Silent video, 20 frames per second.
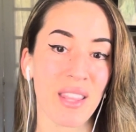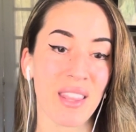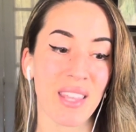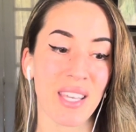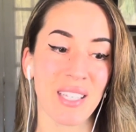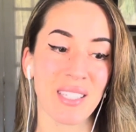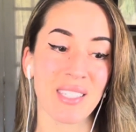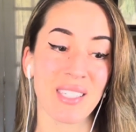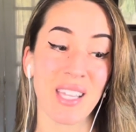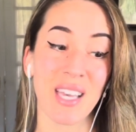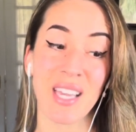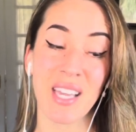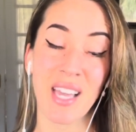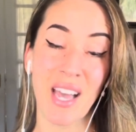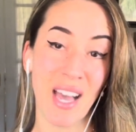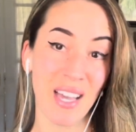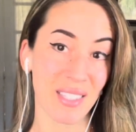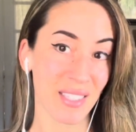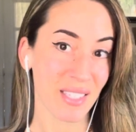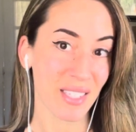things like
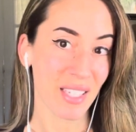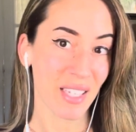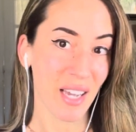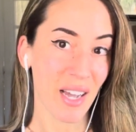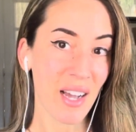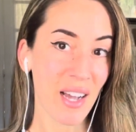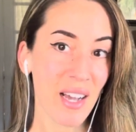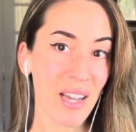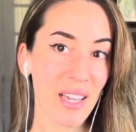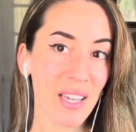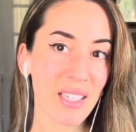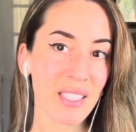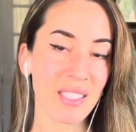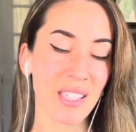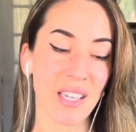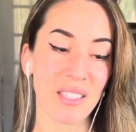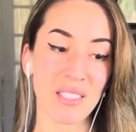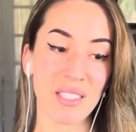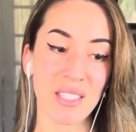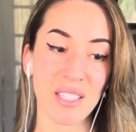STIs,
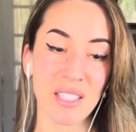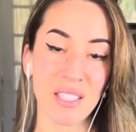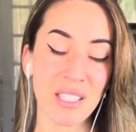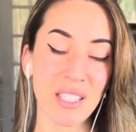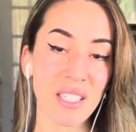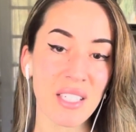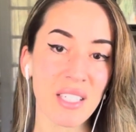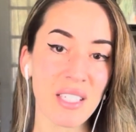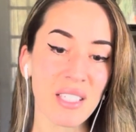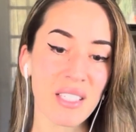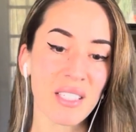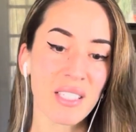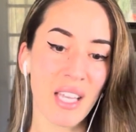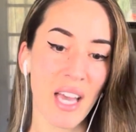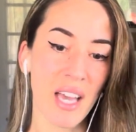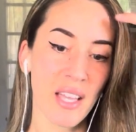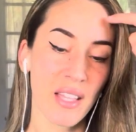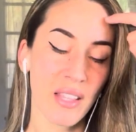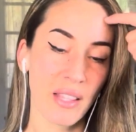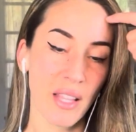STDs,
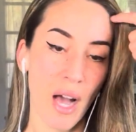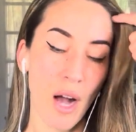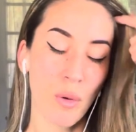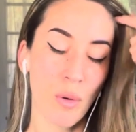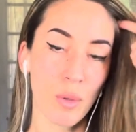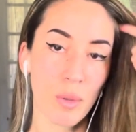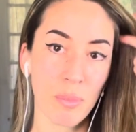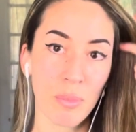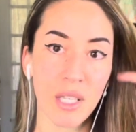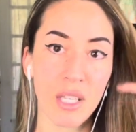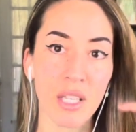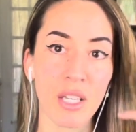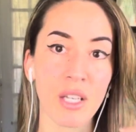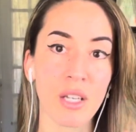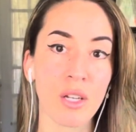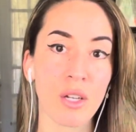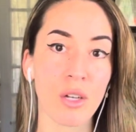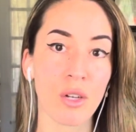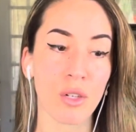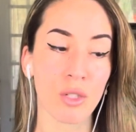and that would
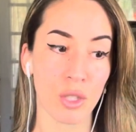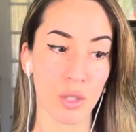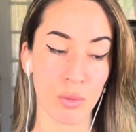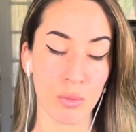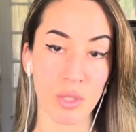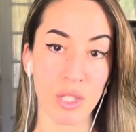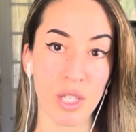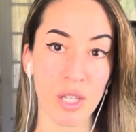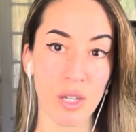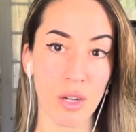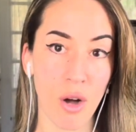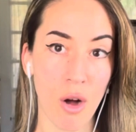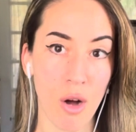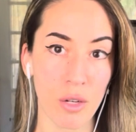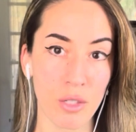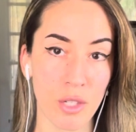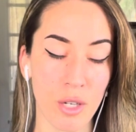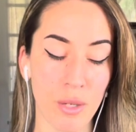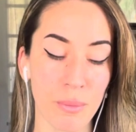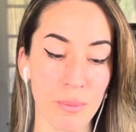be using
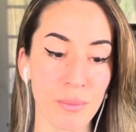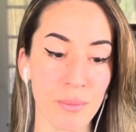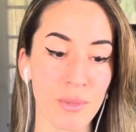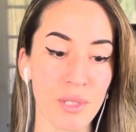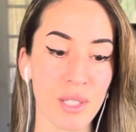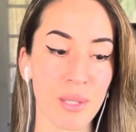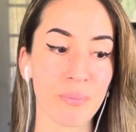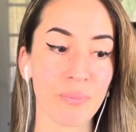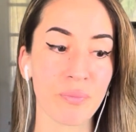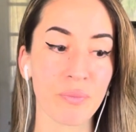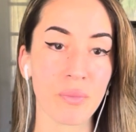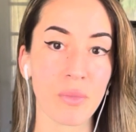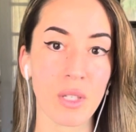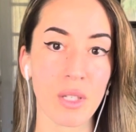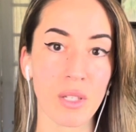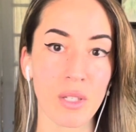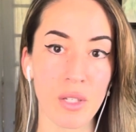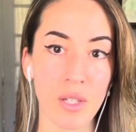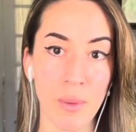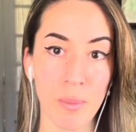condoms.
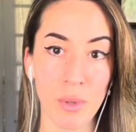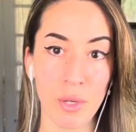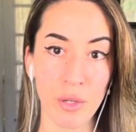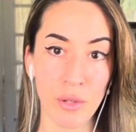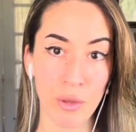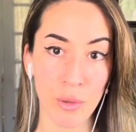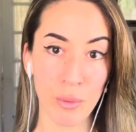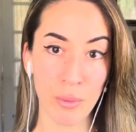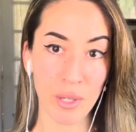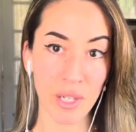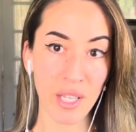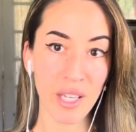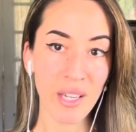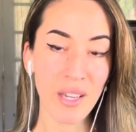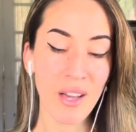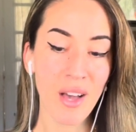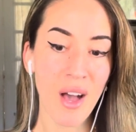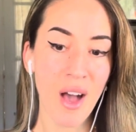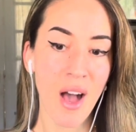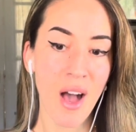Number three,
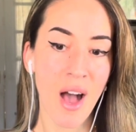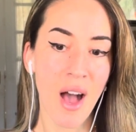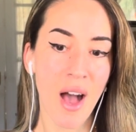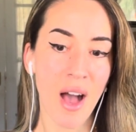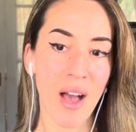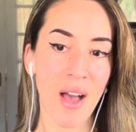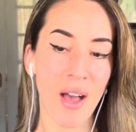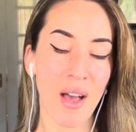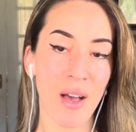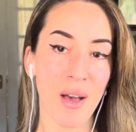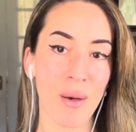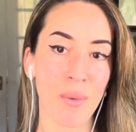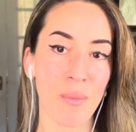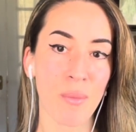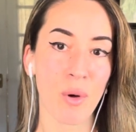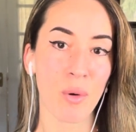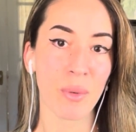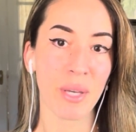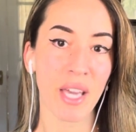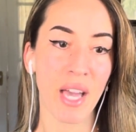um,
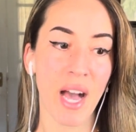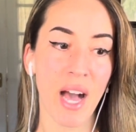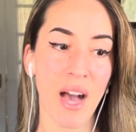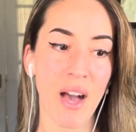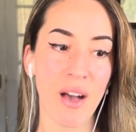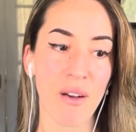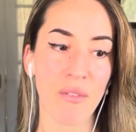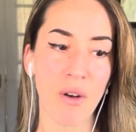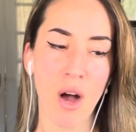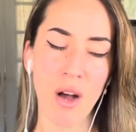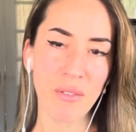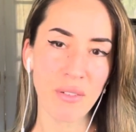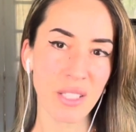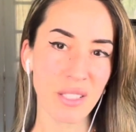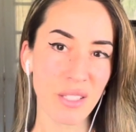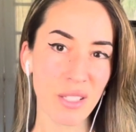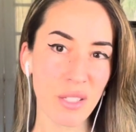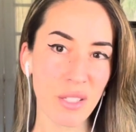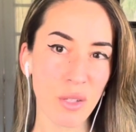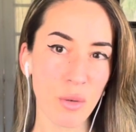we have
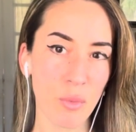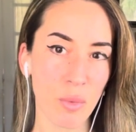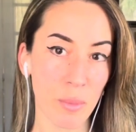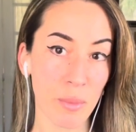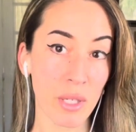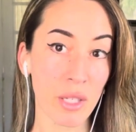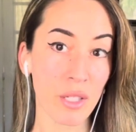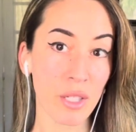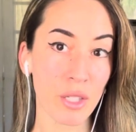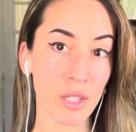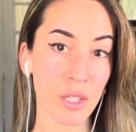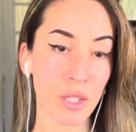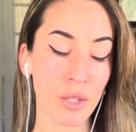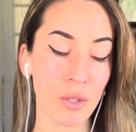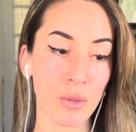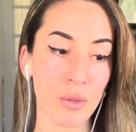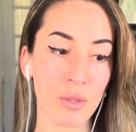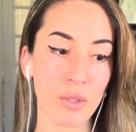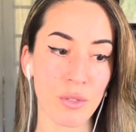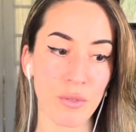obviously the woman could
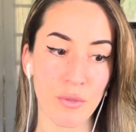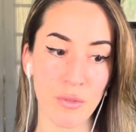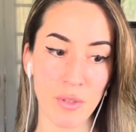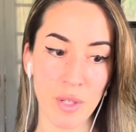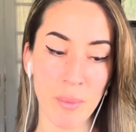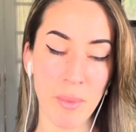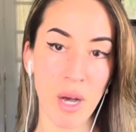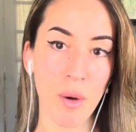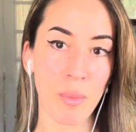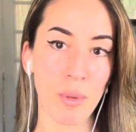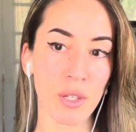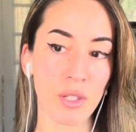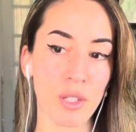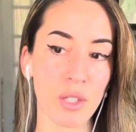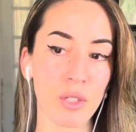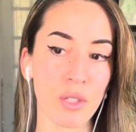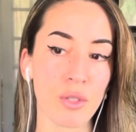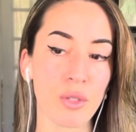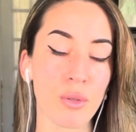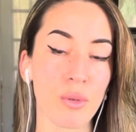use female birth
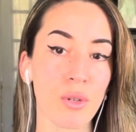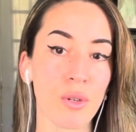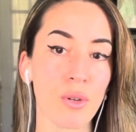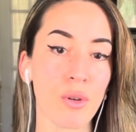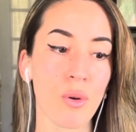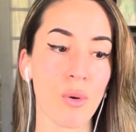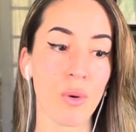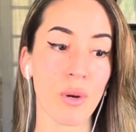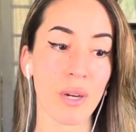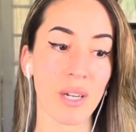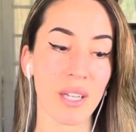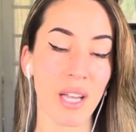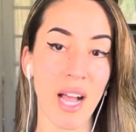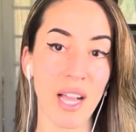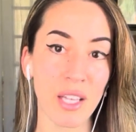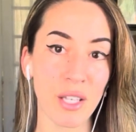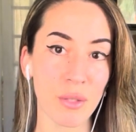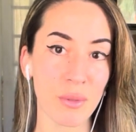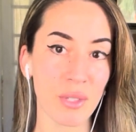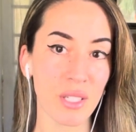control or an
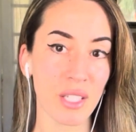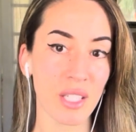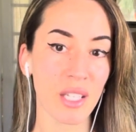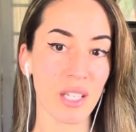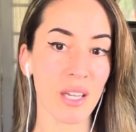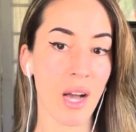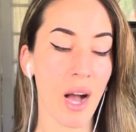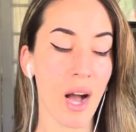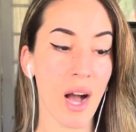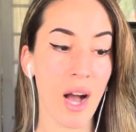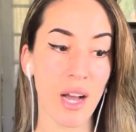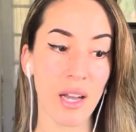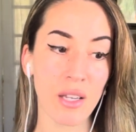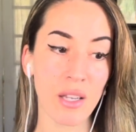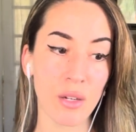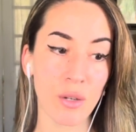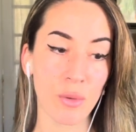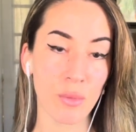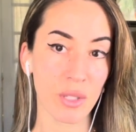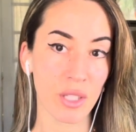IUD. I
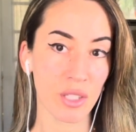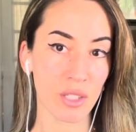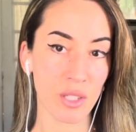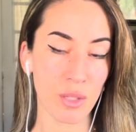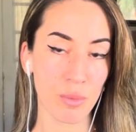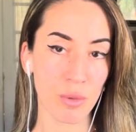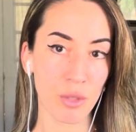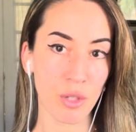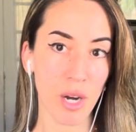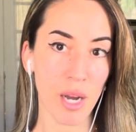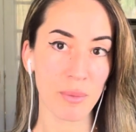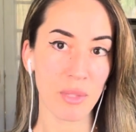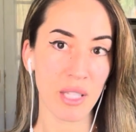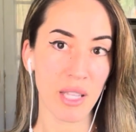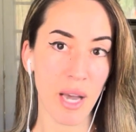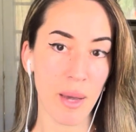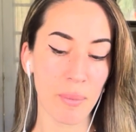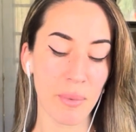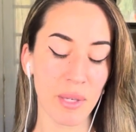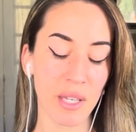don't really subscribe to
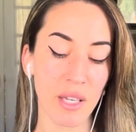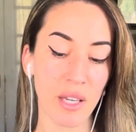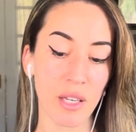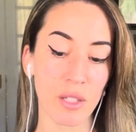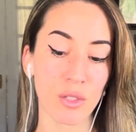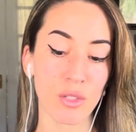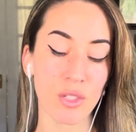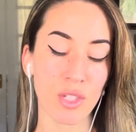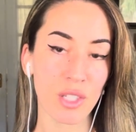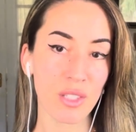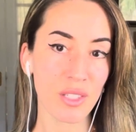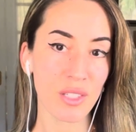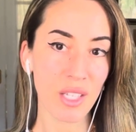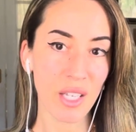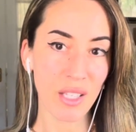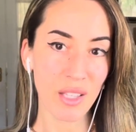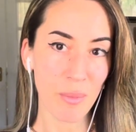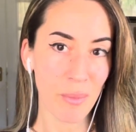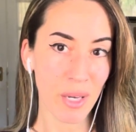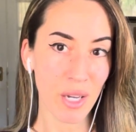that because just
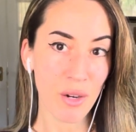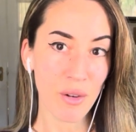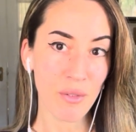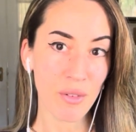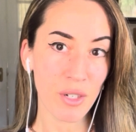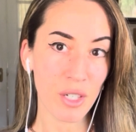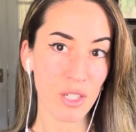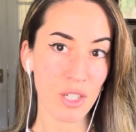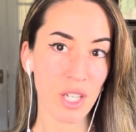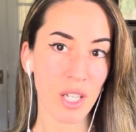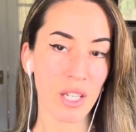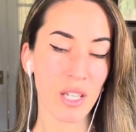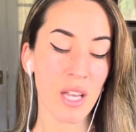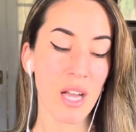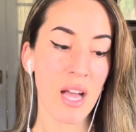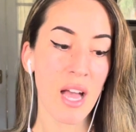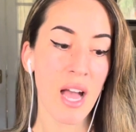like the male version,